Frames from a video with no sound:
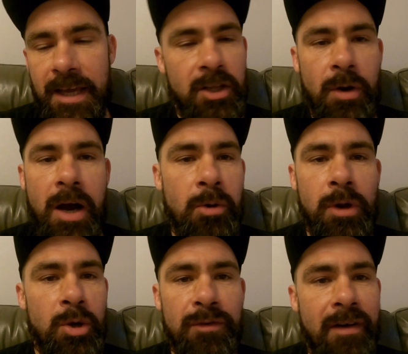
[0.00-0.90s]
do a whole
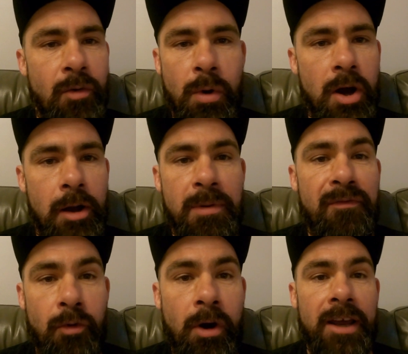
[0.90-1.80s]
load of other work
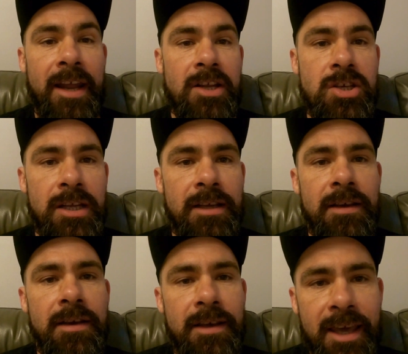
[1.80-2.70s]
before I can actually
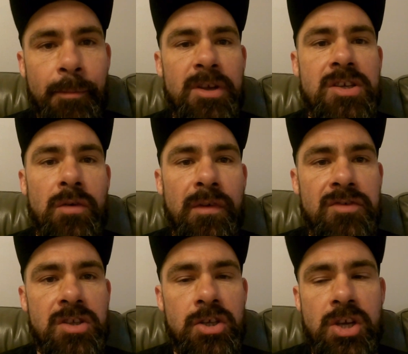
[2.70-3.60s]
get myself
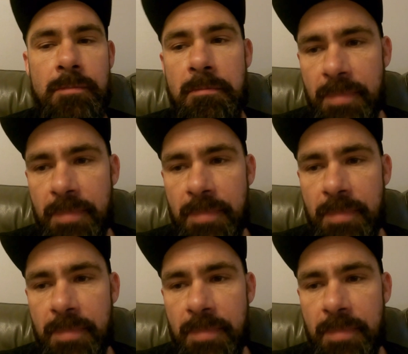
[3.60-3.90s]
off to the gym.